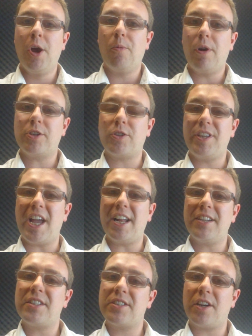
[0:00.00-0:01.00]
whereas on the
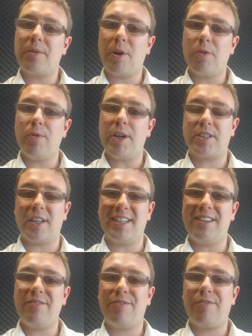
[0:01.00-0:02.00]
underside of my wrist I
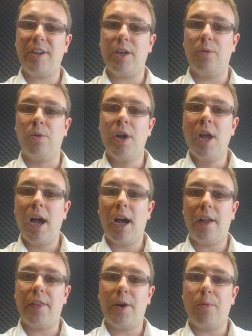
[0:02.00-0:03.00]
didn't feel
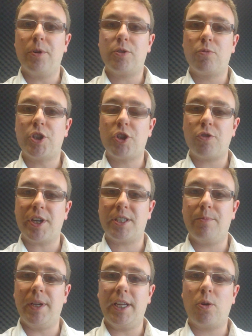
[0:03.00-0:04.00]
that it was
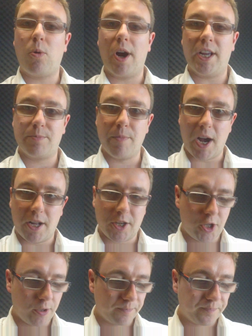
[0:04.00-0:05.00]
restricting me quite as
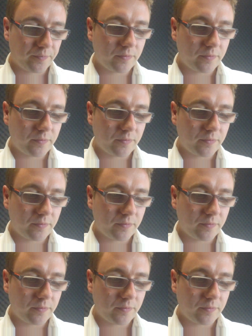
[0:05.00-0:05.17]
much.